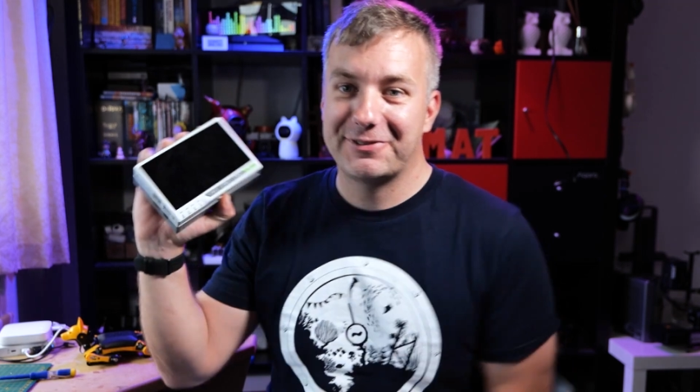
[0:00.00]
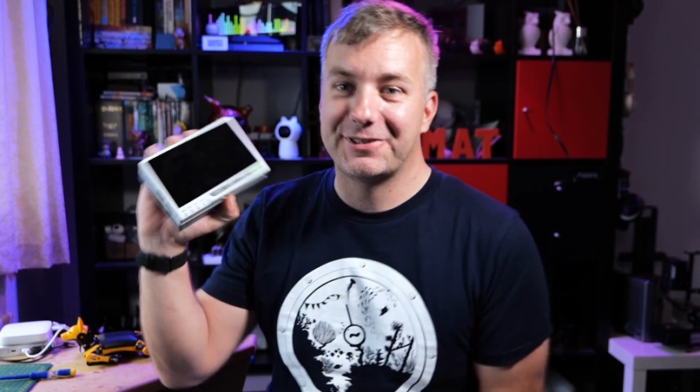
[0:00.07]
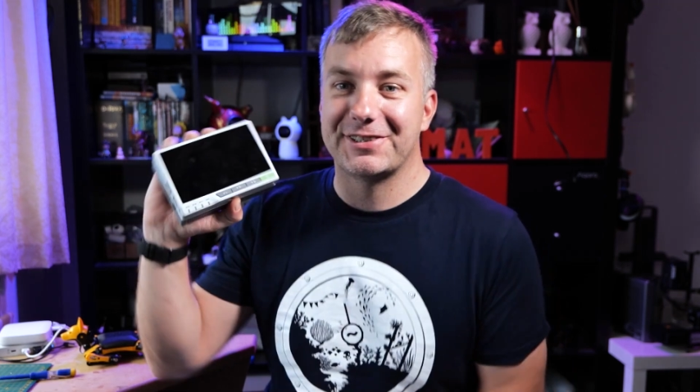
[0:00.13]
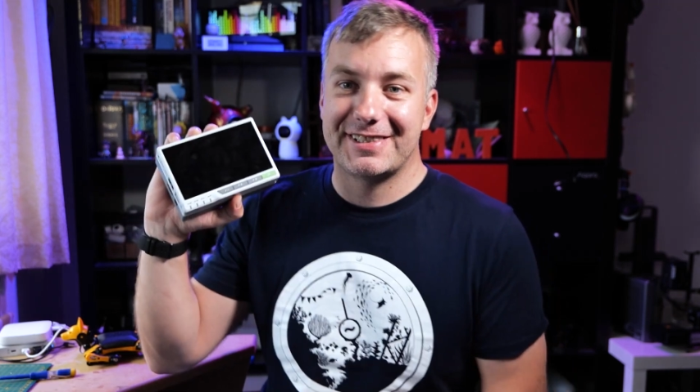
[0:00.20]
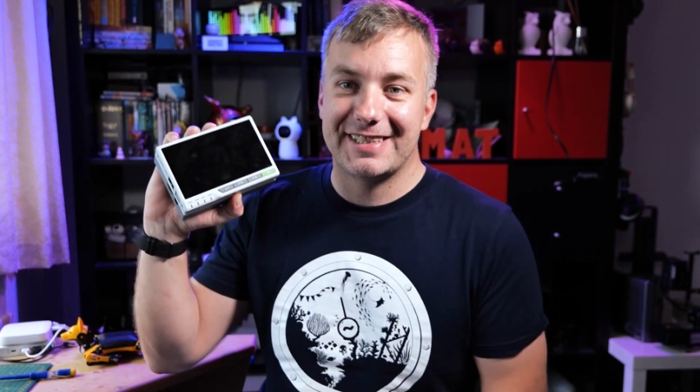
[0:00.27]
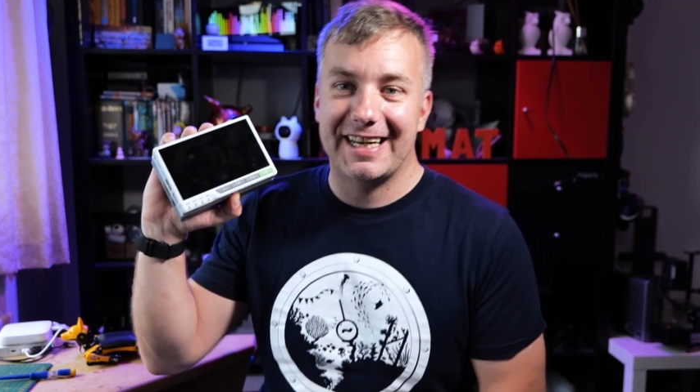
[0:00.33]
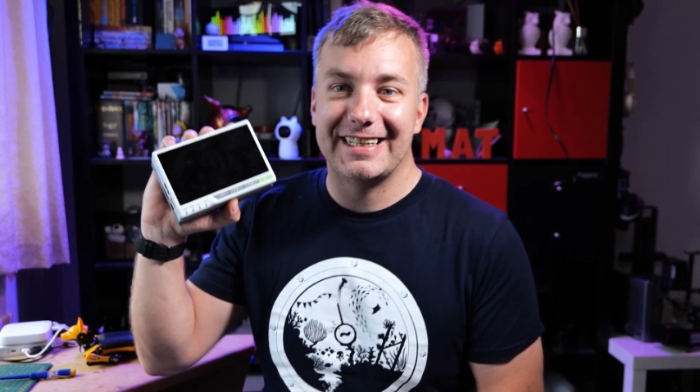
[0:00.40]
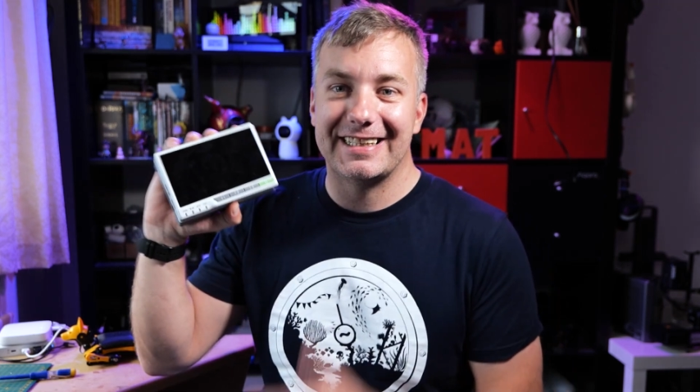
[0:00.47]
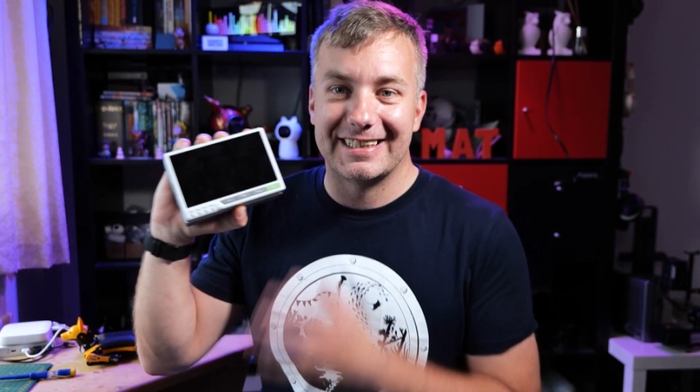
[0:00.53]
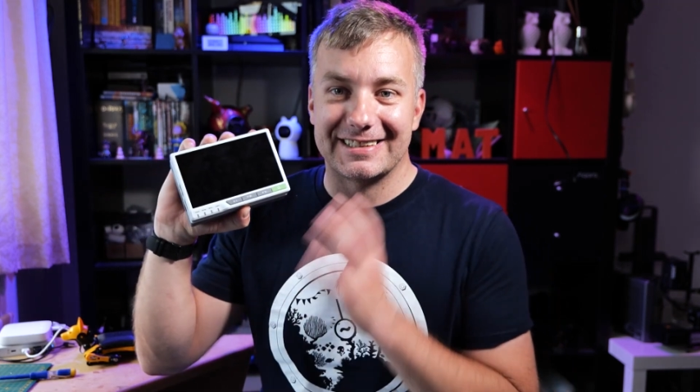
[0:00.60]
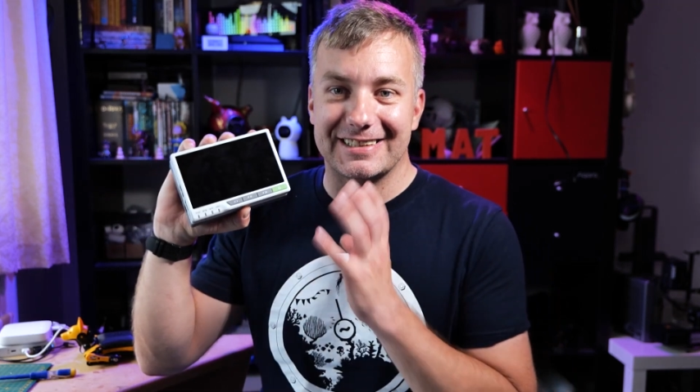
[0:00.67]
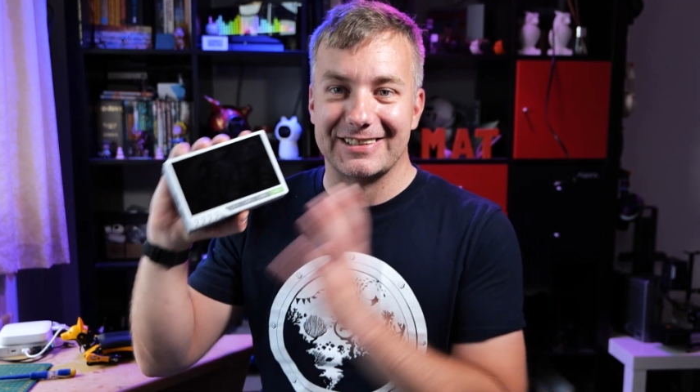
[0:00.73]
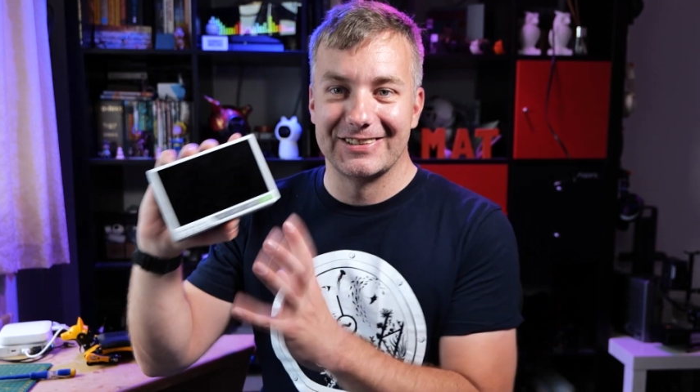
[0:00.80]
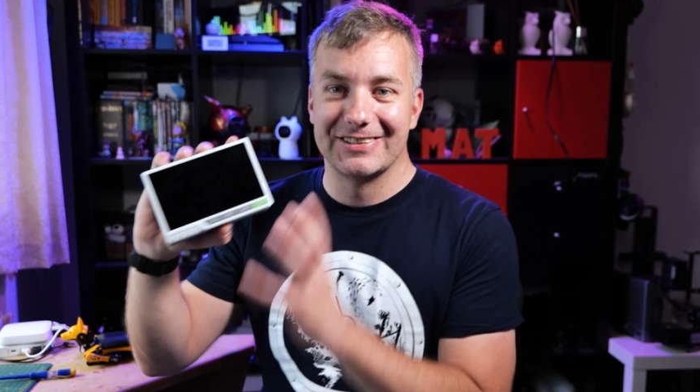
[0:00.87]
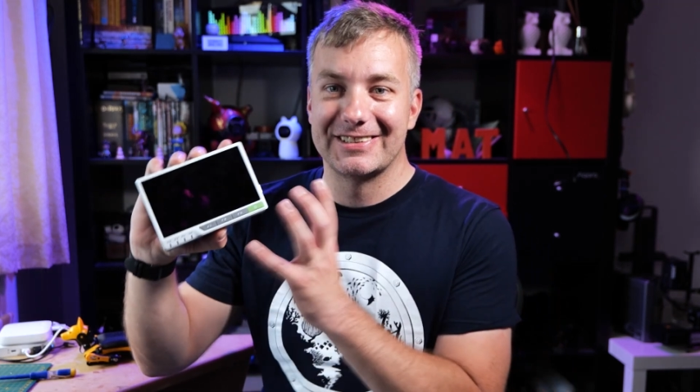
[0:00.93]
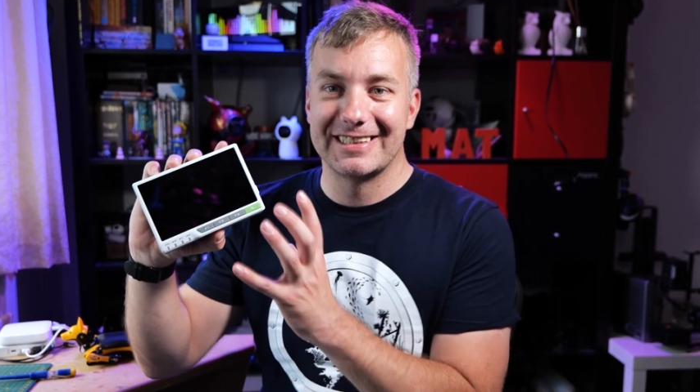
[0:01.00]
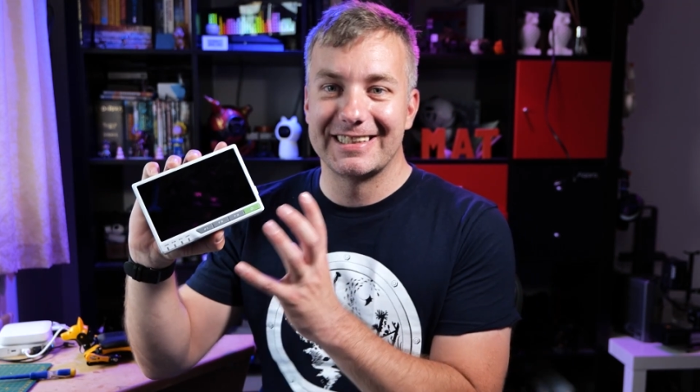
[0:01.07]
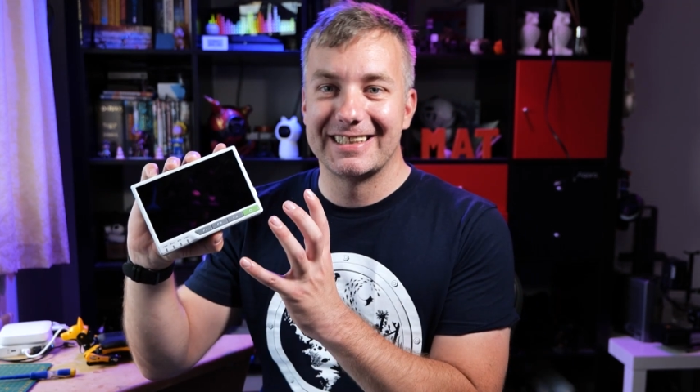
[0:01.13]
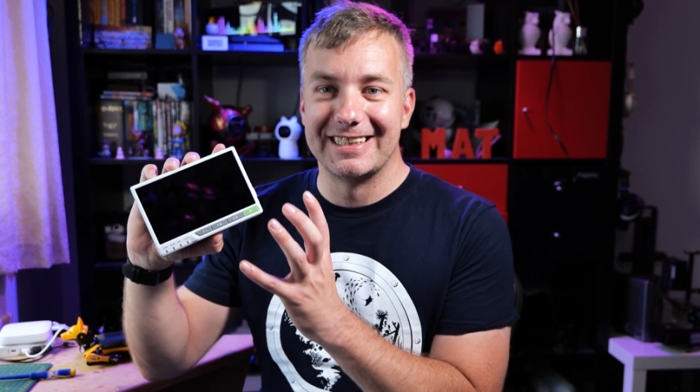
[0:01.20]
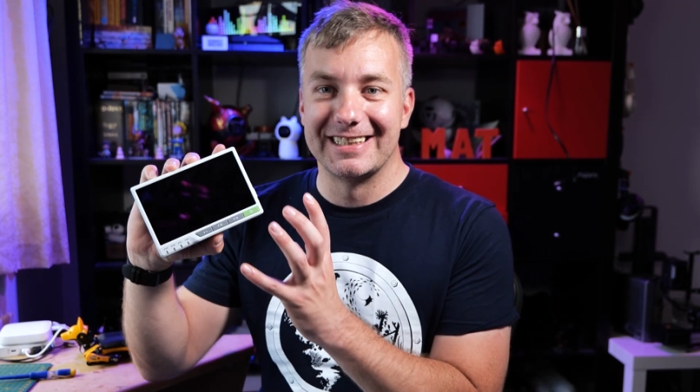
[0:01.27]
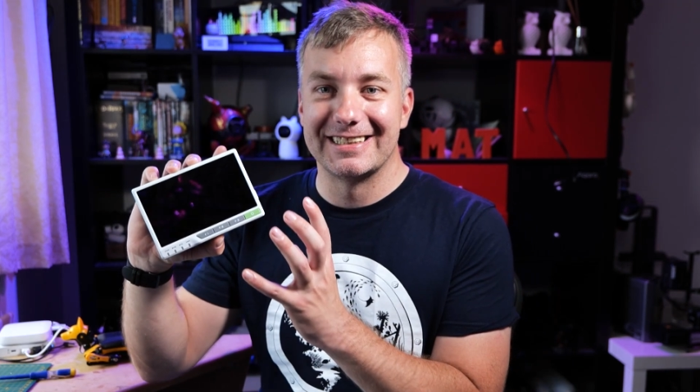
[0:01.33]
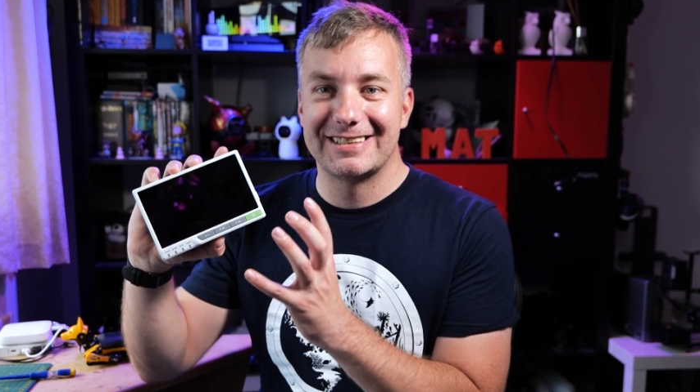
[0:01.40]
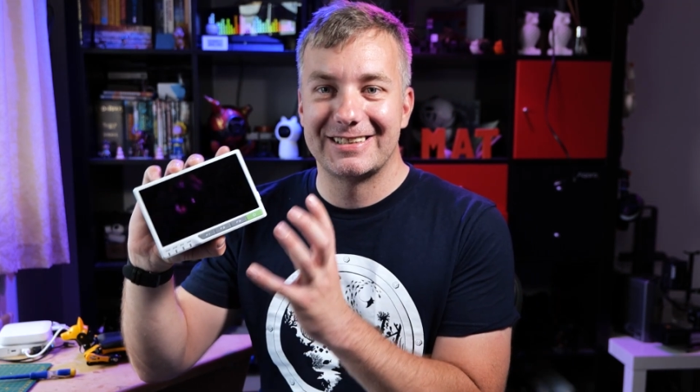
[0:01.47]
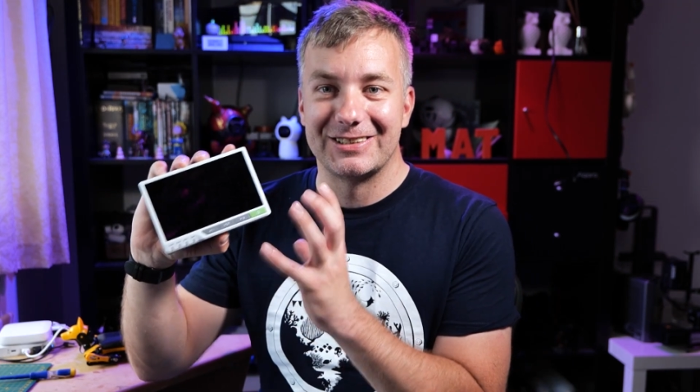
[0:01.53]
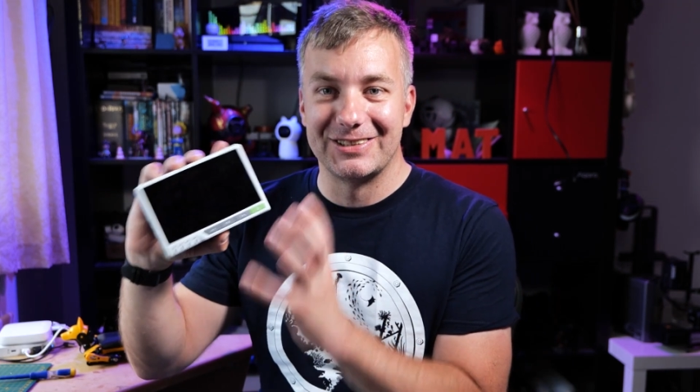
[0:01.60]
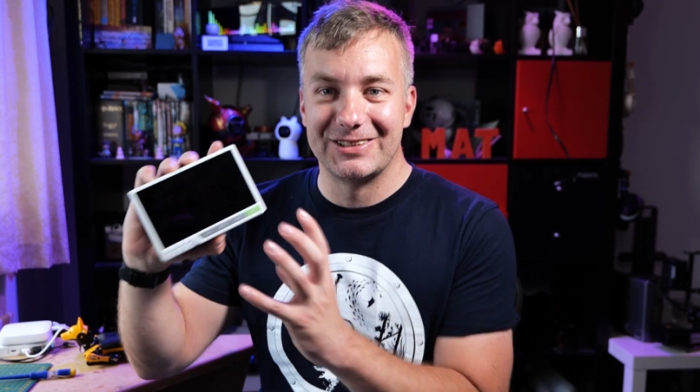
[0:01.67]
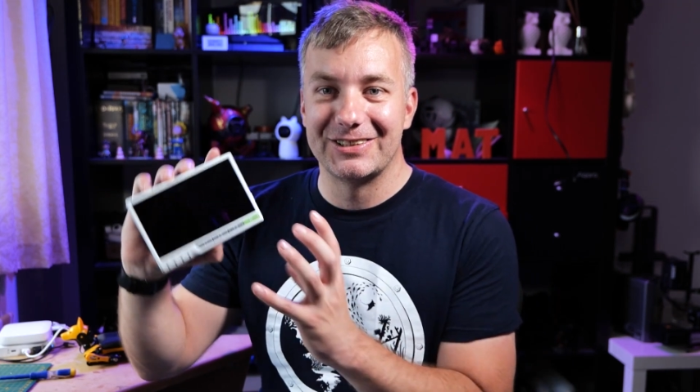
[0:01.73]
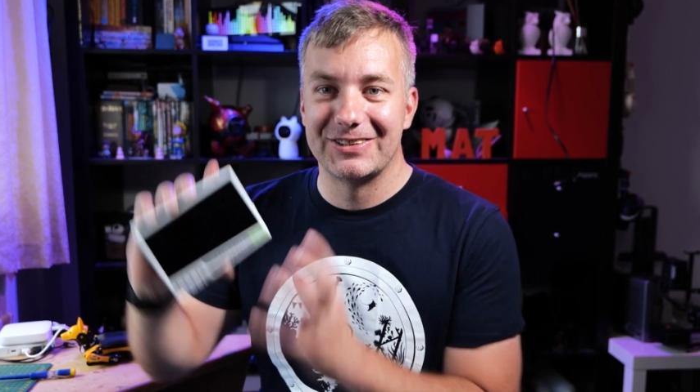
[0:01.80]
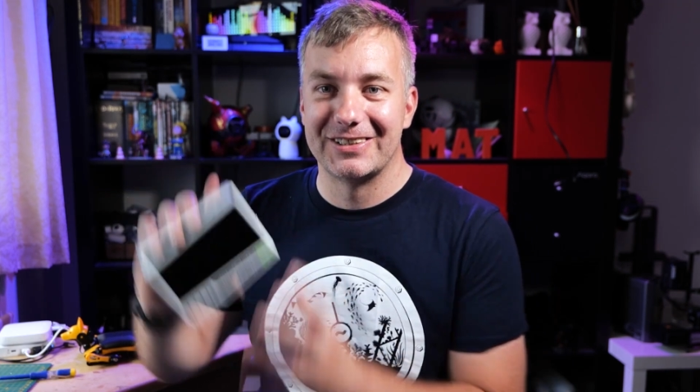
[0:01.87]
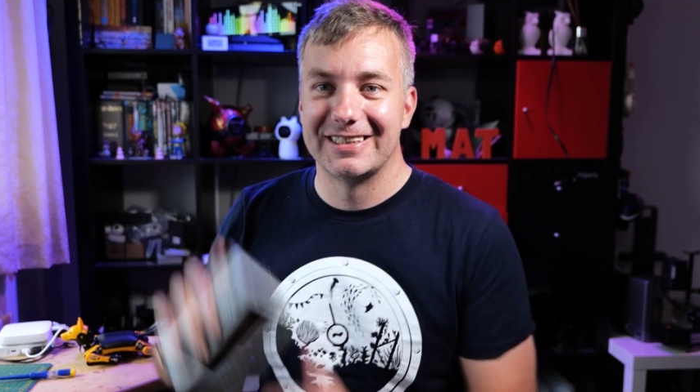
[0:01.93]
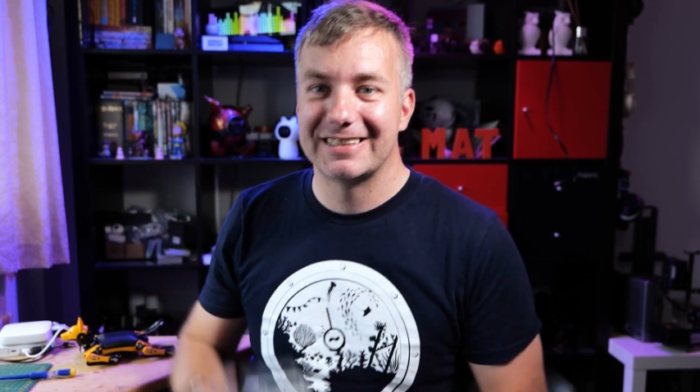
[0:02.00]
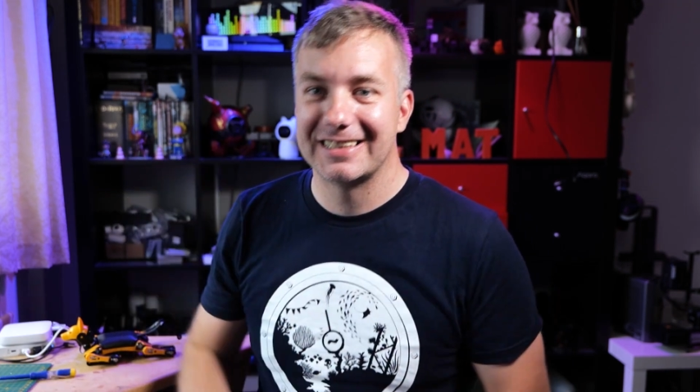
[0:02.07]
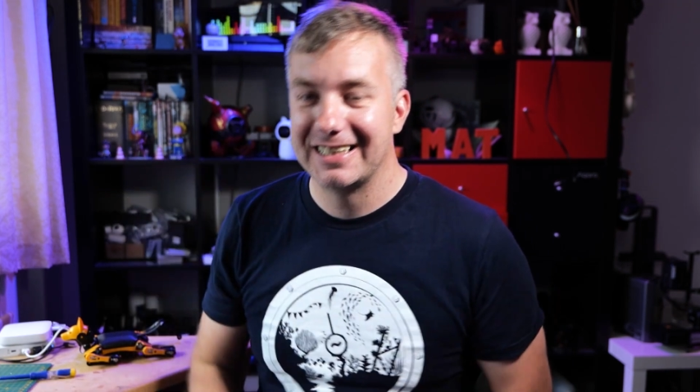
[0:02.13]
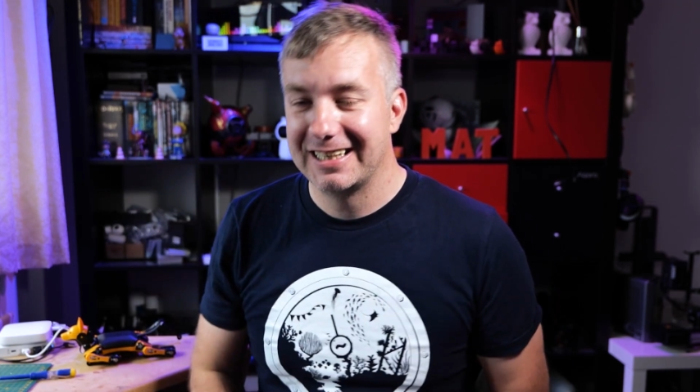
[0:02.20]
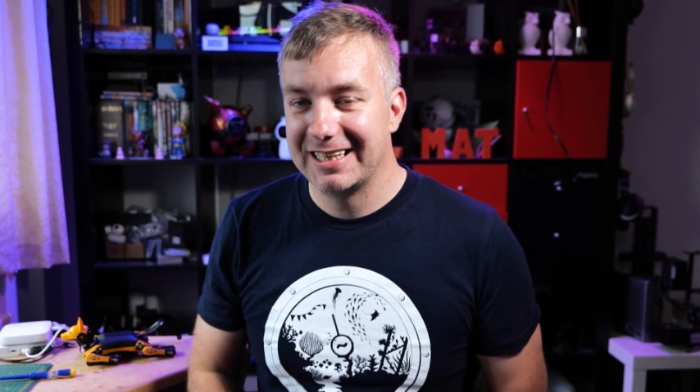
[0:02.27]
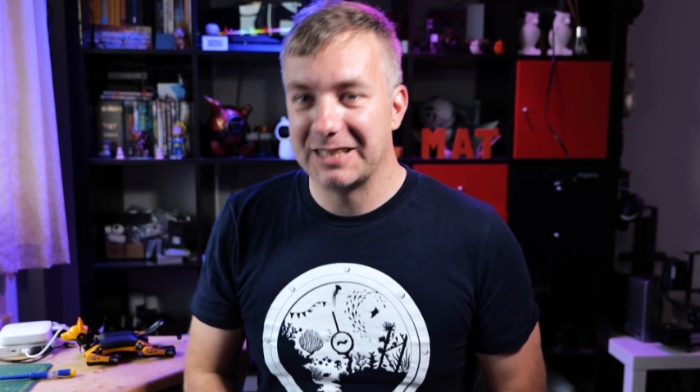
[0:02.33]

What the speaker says: to say that using this to do it,